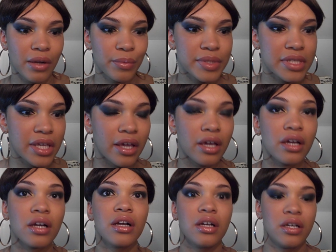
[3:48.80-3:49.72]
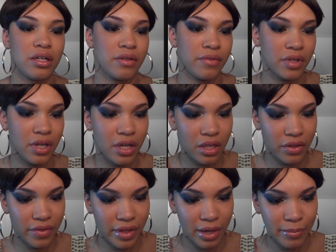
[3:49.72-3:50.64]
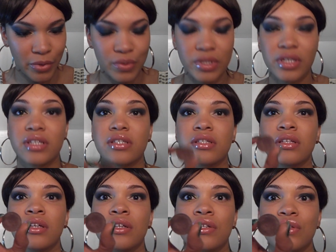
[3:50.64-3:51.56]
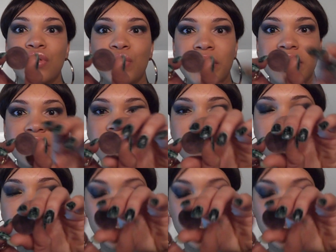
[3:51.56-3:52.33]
I would take the color that I'm using is Twinks.